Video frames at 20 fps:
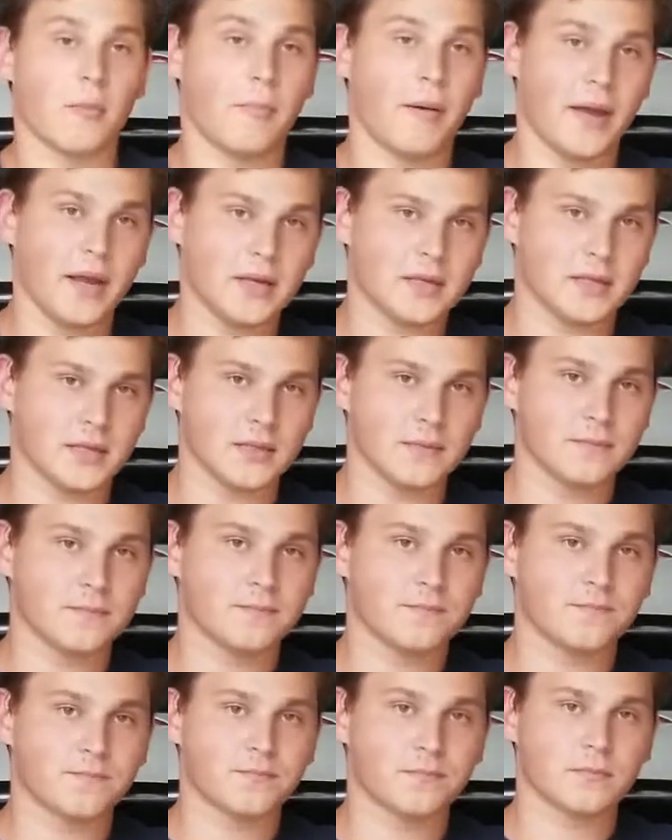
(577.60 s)
to paint it.
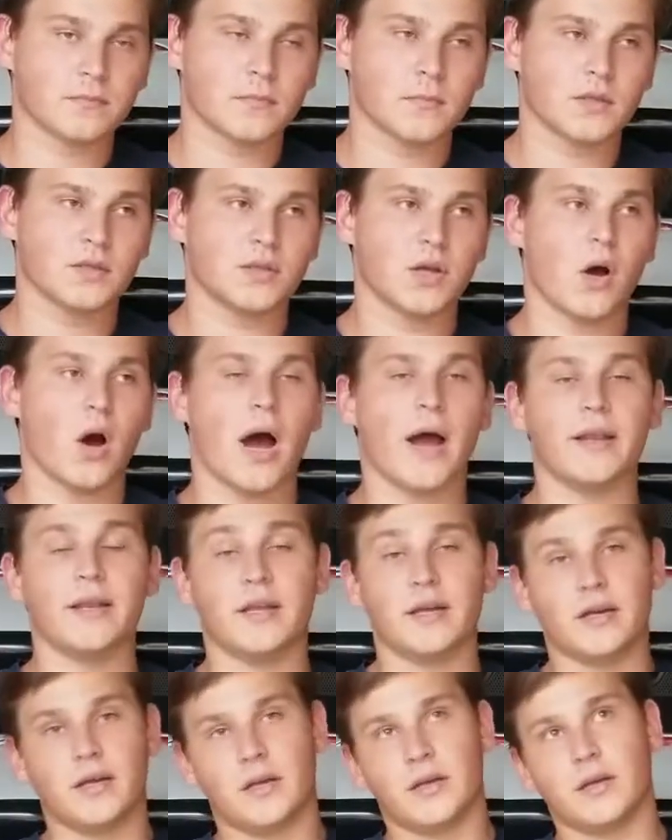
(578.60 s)
So I
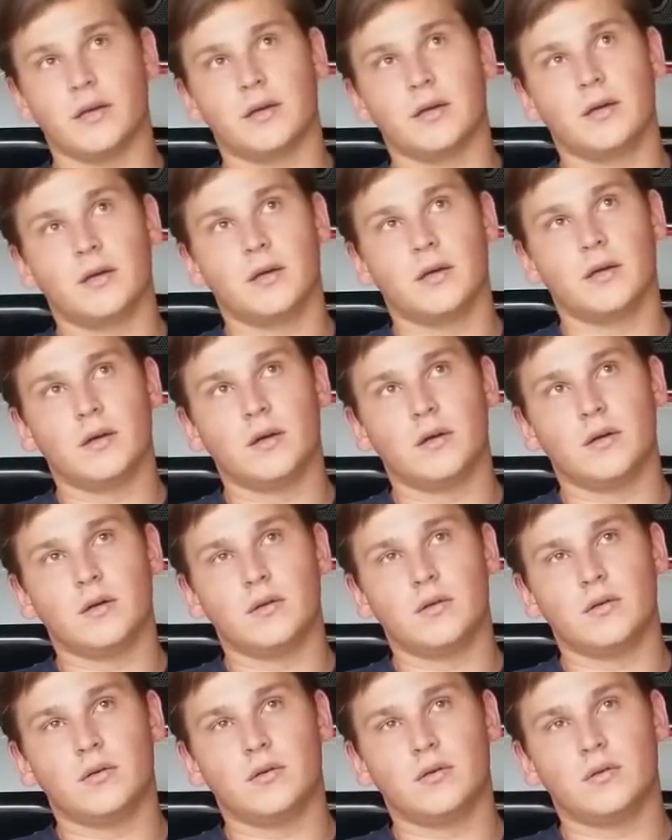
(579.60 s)
did
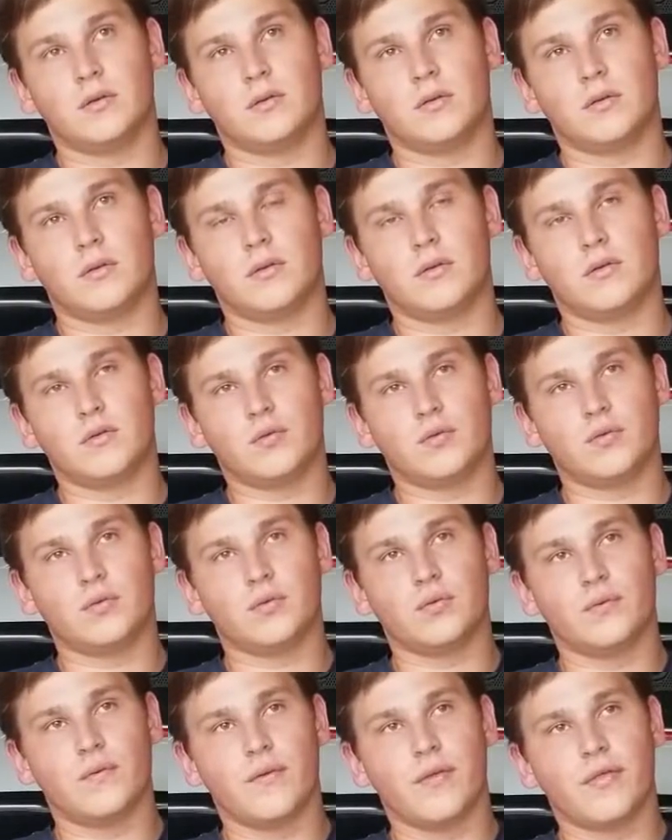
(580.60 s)

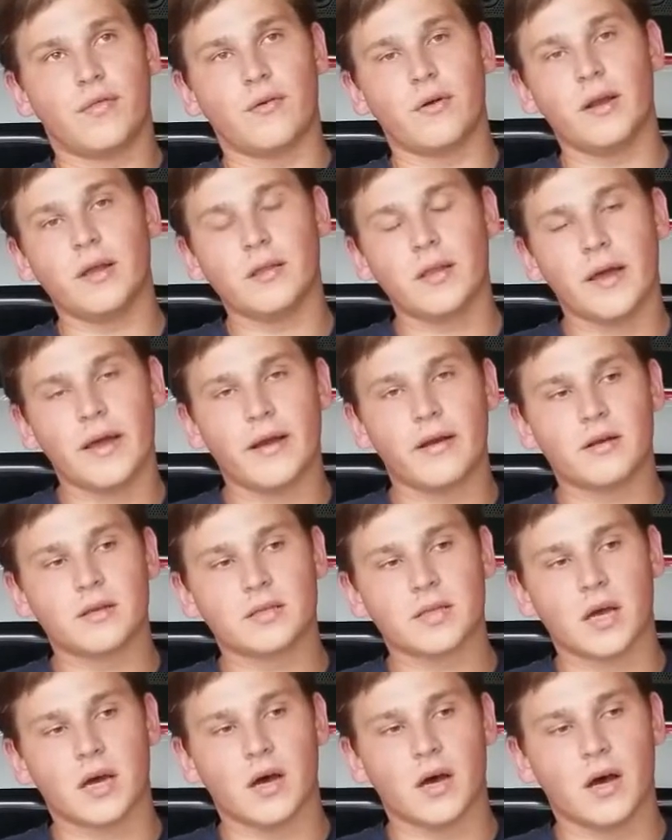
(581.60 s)
3 layers
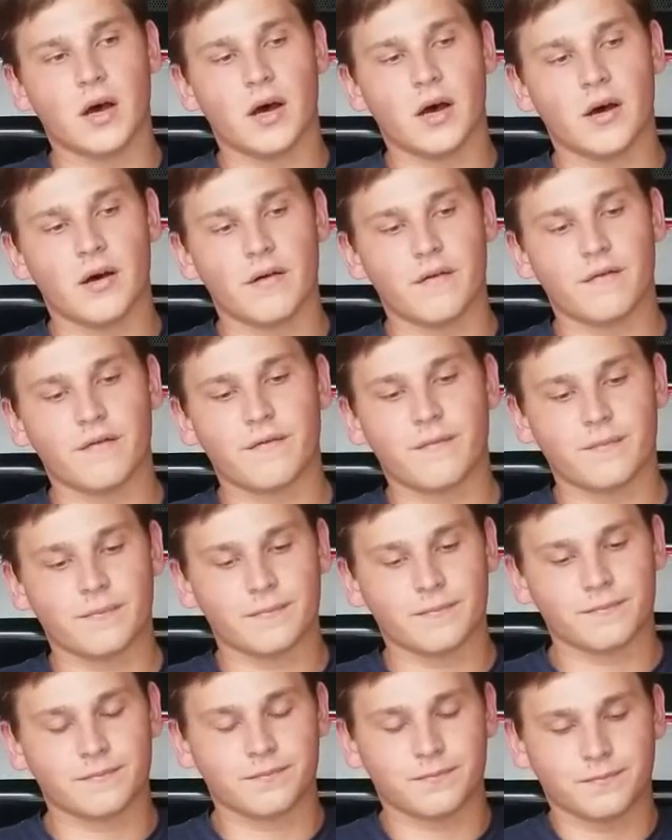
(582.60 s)
of
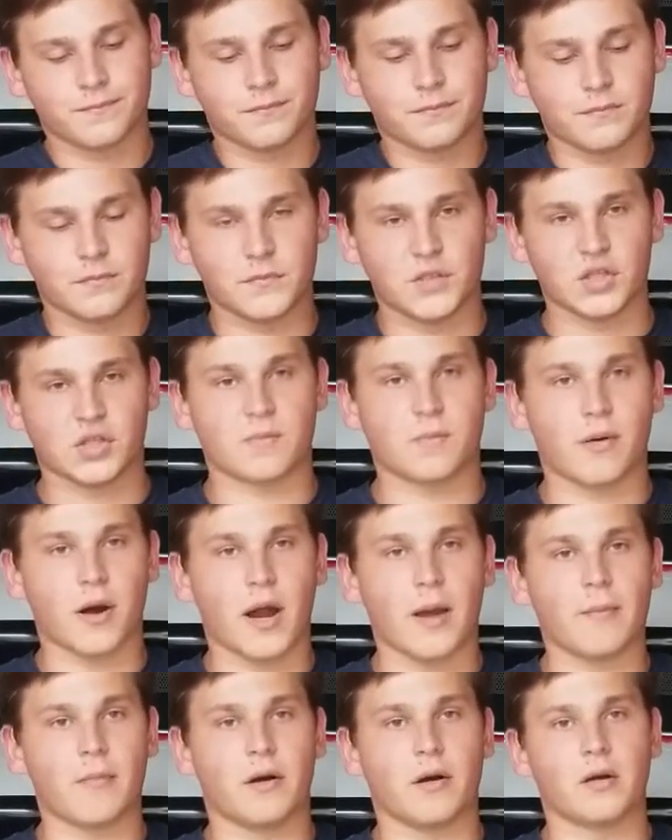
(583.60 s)
just
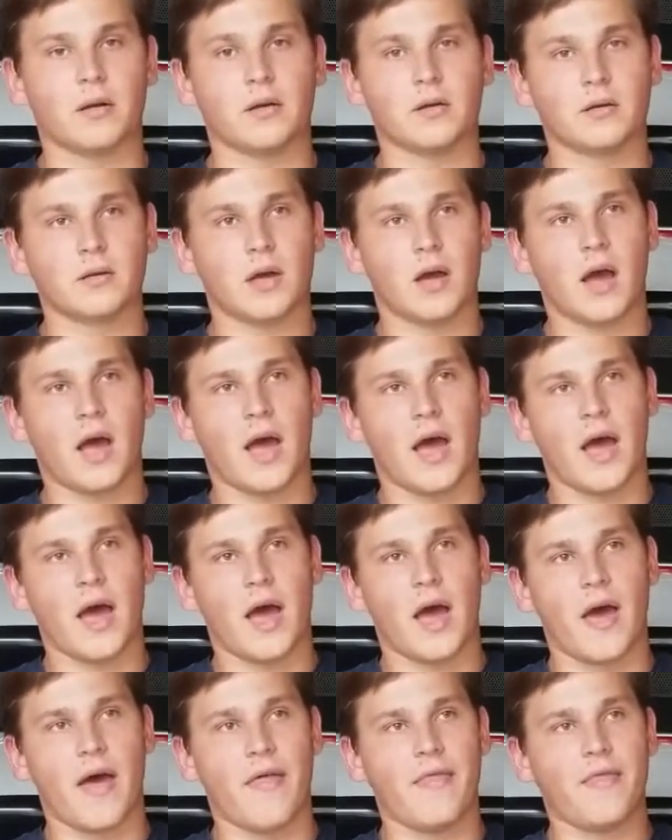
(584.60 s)
primer,
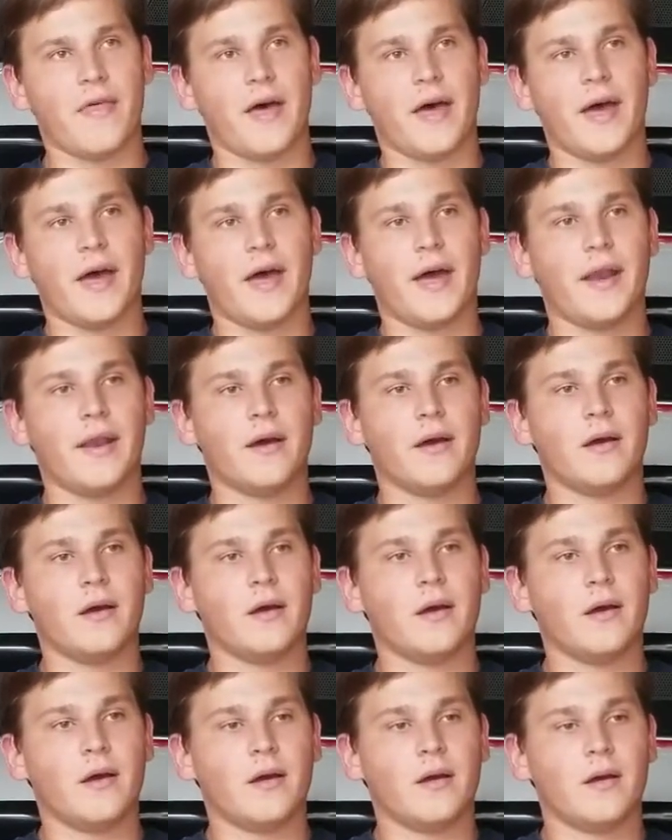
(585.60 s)
and then
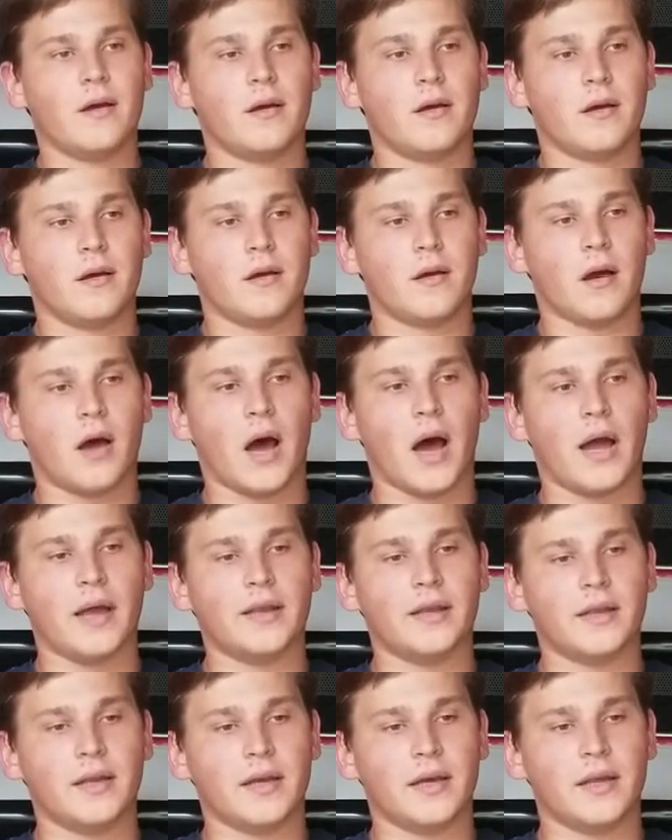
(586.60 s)
I
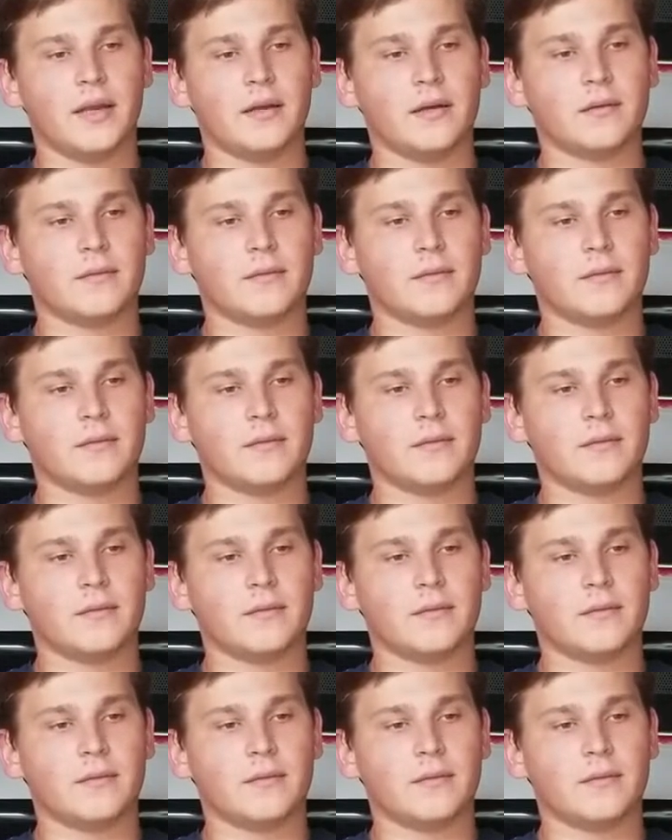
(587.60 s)
did